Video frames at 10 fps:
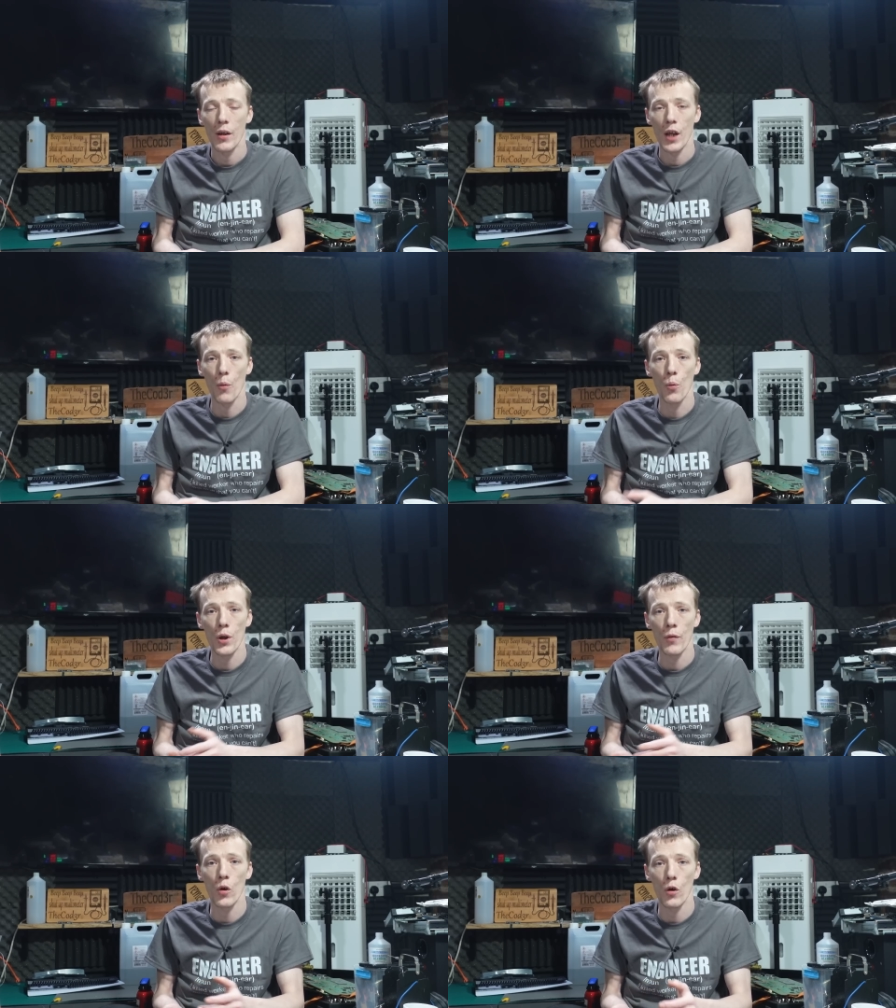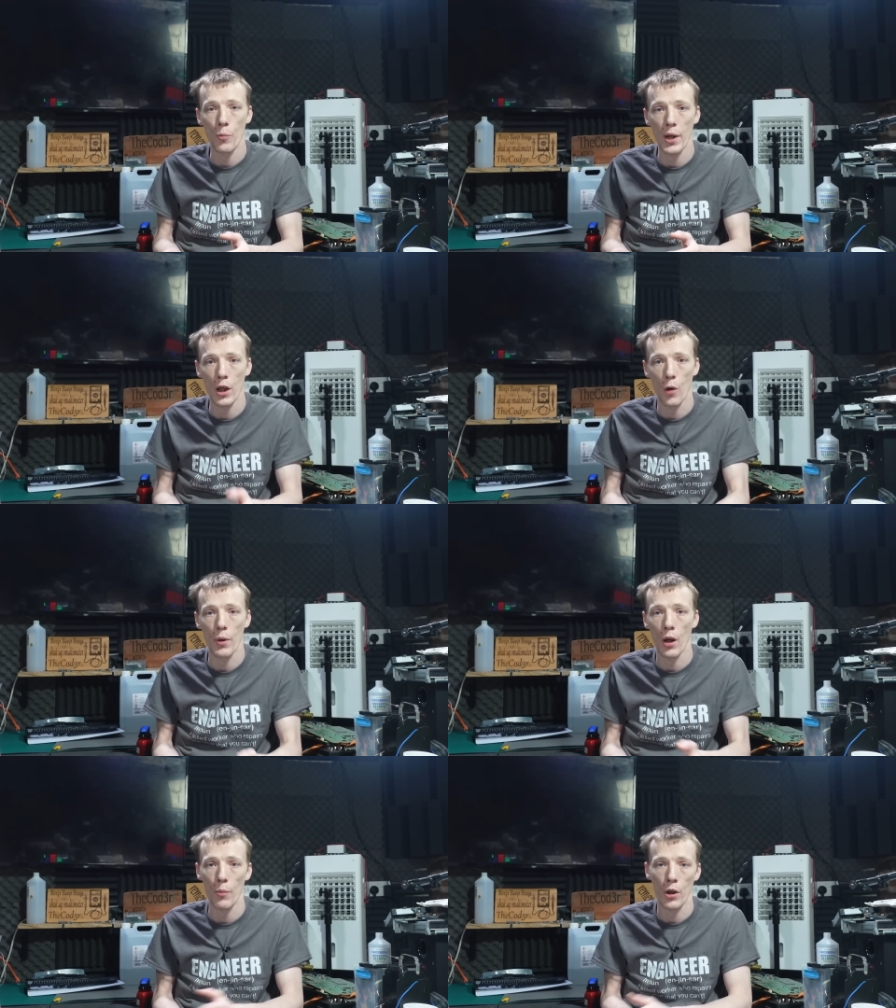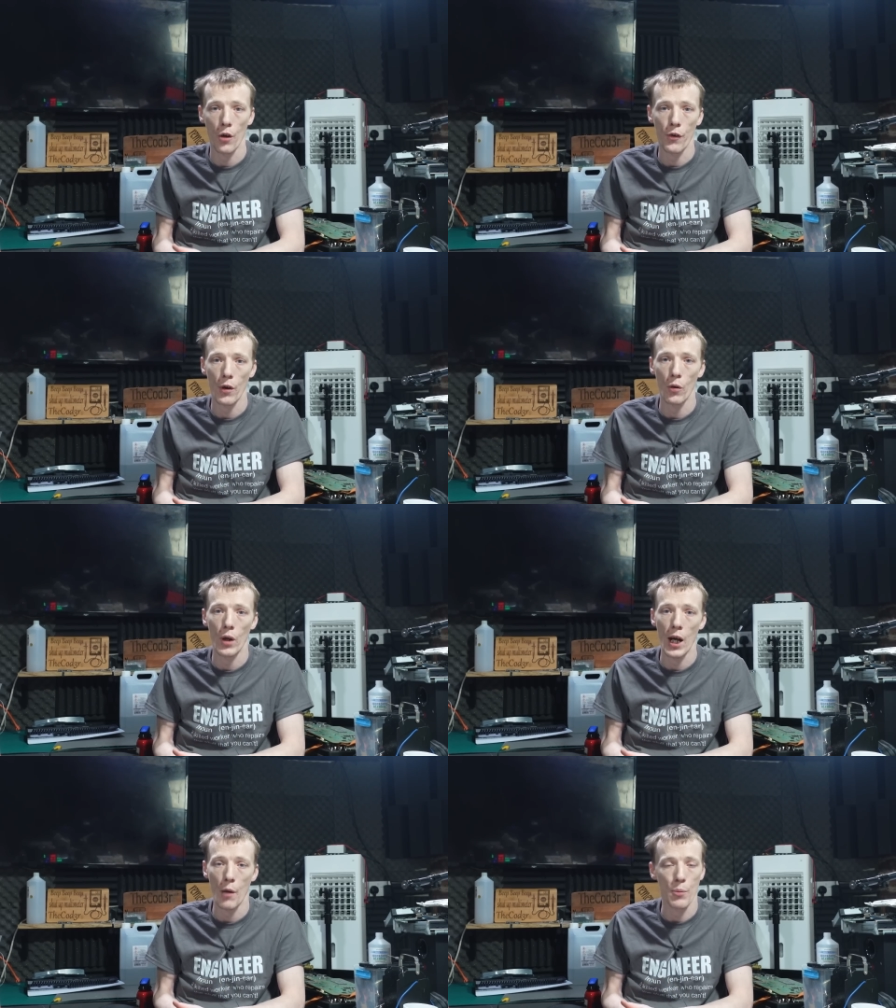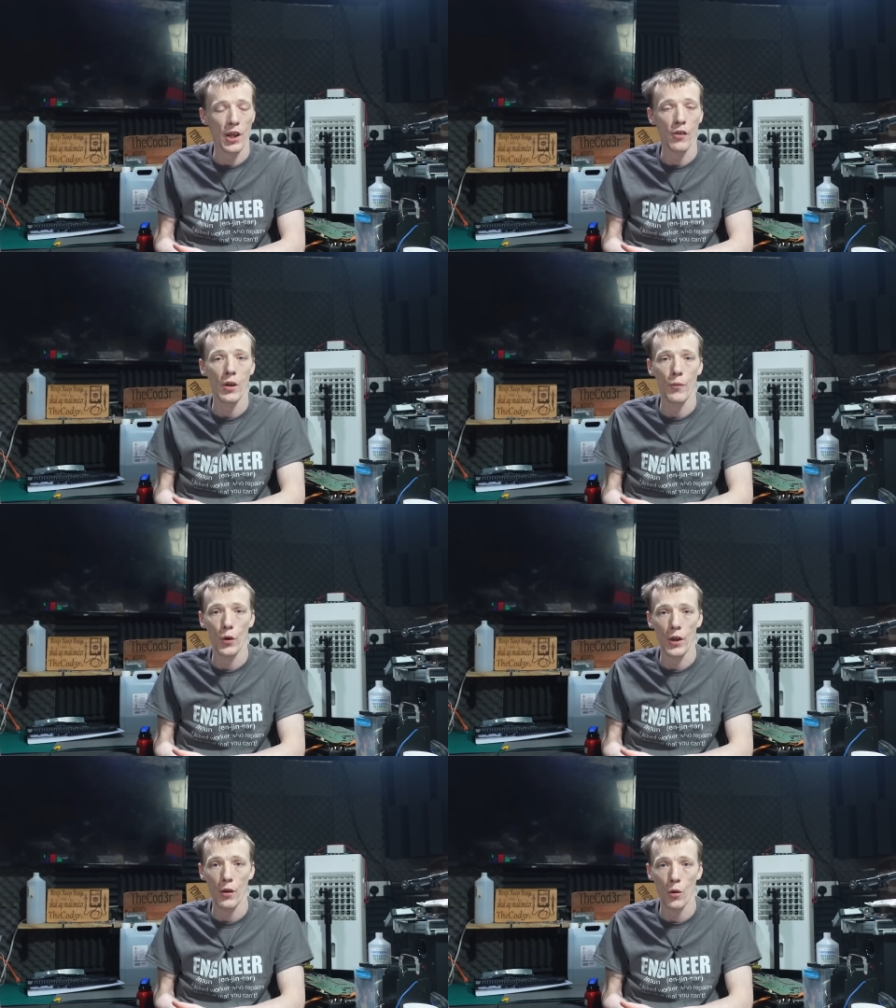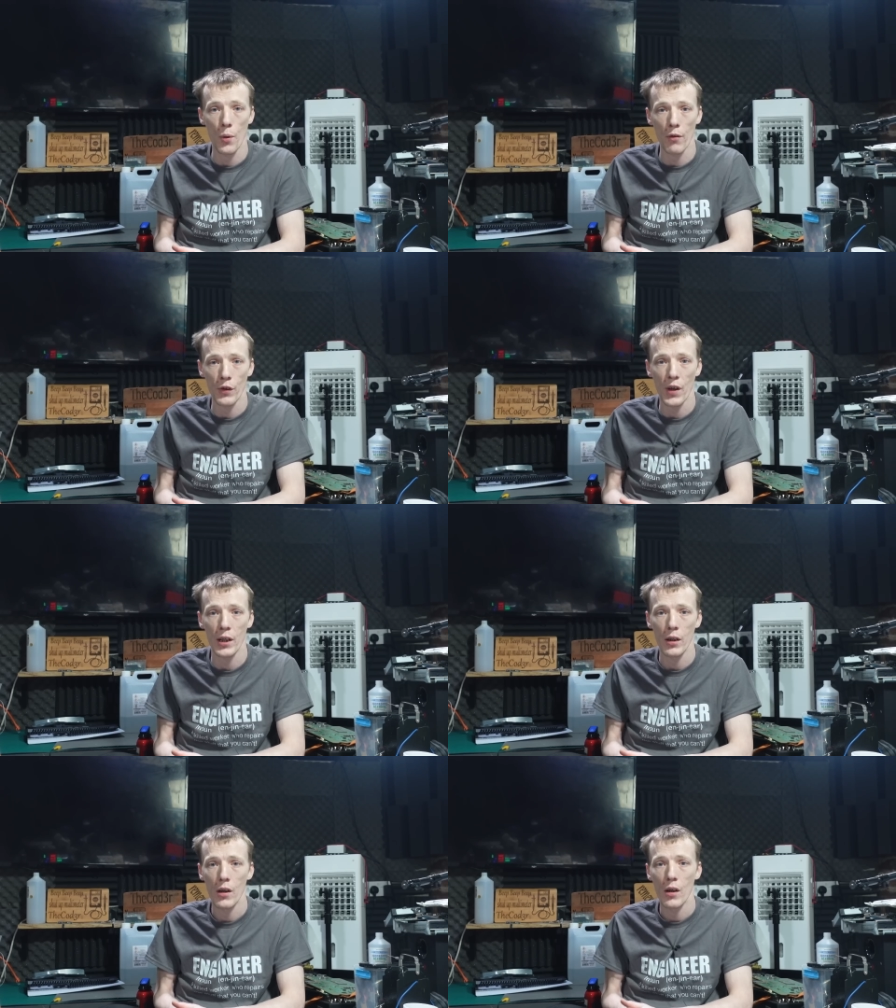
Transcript: That would of course mean opening up the console and potentially voiding your warranty.